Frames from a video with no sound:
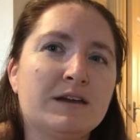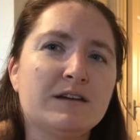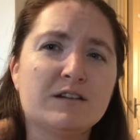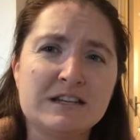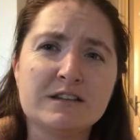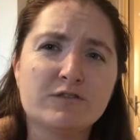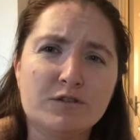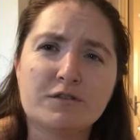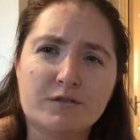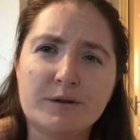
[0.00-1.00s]
As I've gone
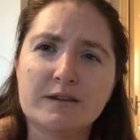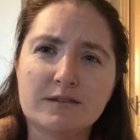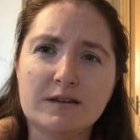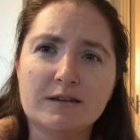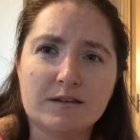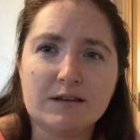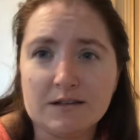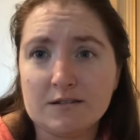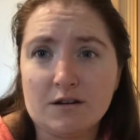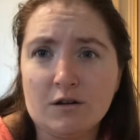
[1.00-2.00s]
through,
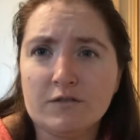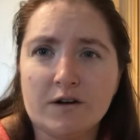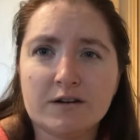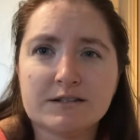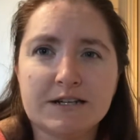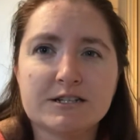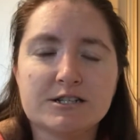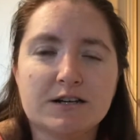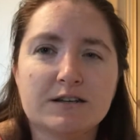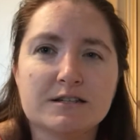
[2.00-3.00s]
it's a lot of
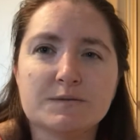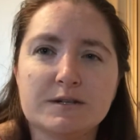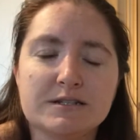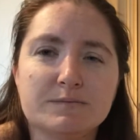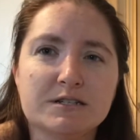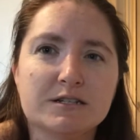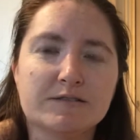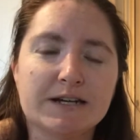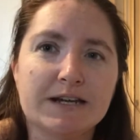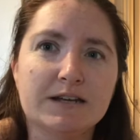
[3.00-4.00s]
architecture. That's what I did my
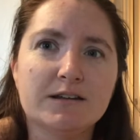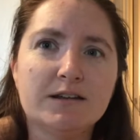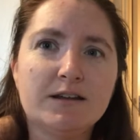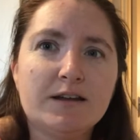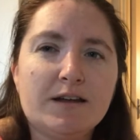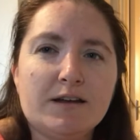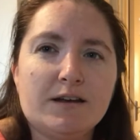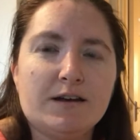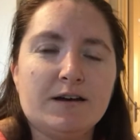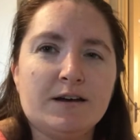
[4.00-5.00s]
degree in.
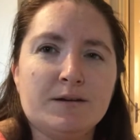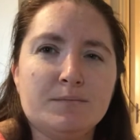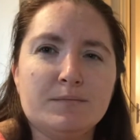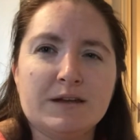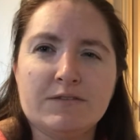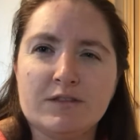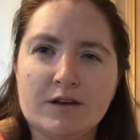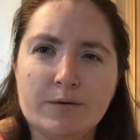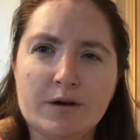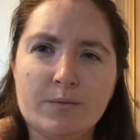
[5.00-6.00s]
Even though
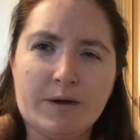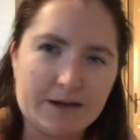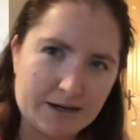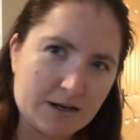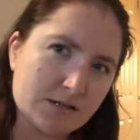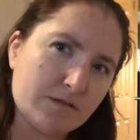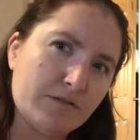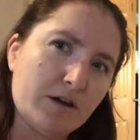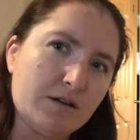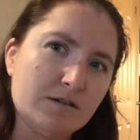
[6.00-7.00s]
I went in as a
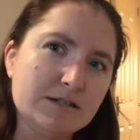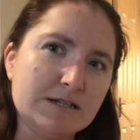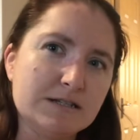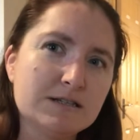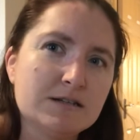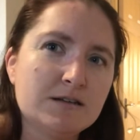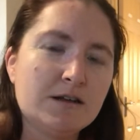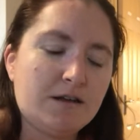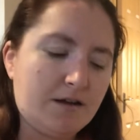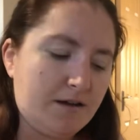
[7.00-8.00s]
fine artist.
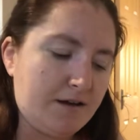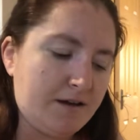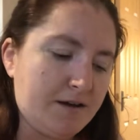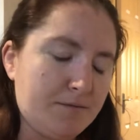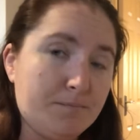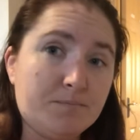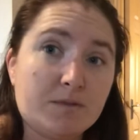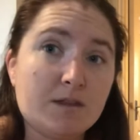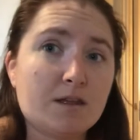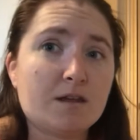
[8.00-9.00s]
I've
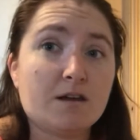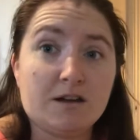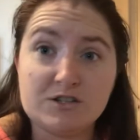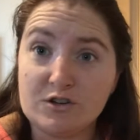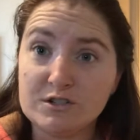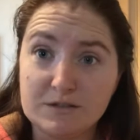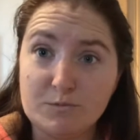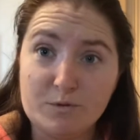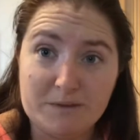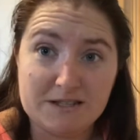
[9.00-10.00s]
got some
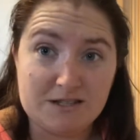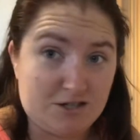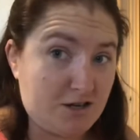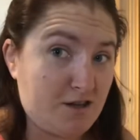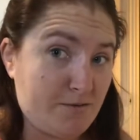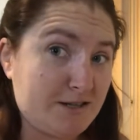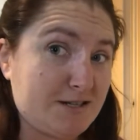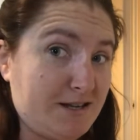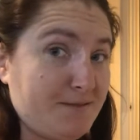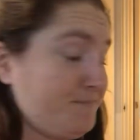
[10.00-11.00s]
more bits to show you
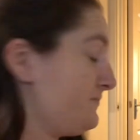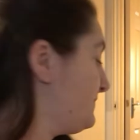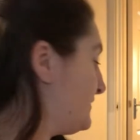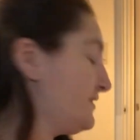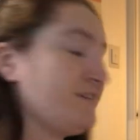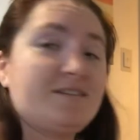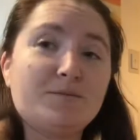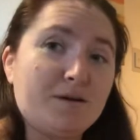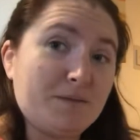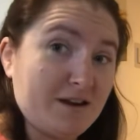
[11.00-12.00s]
actually. This is
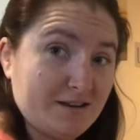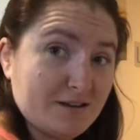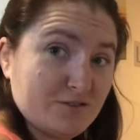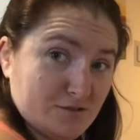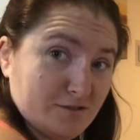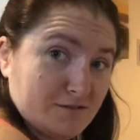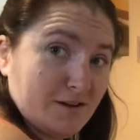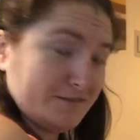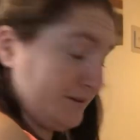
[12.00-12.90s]
what I mean. I didn't do the crafty